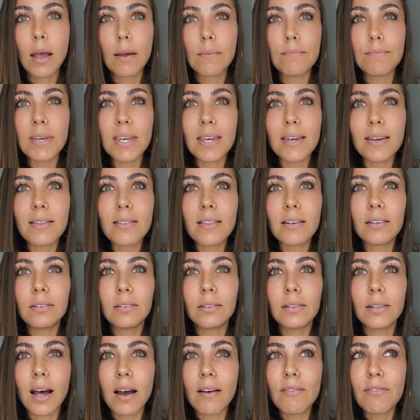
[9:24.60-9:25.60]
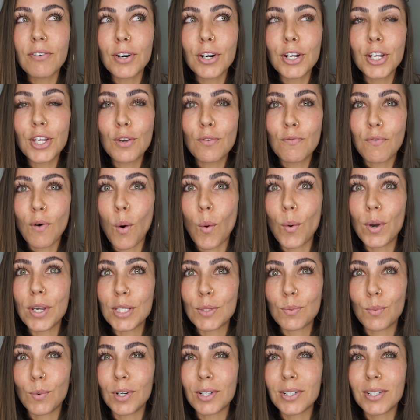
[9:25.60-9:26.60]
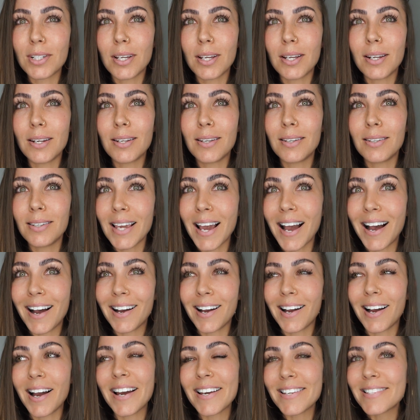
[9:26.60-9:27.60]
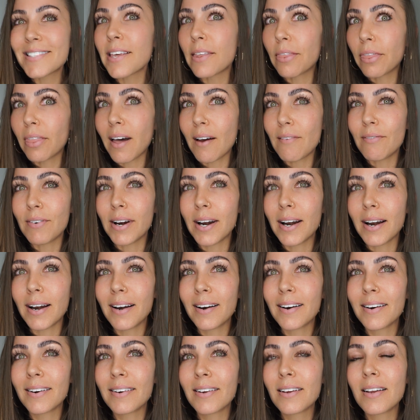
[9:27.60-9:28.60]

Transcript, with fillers: Be the lover you've always wanted. Yeah, I said lover.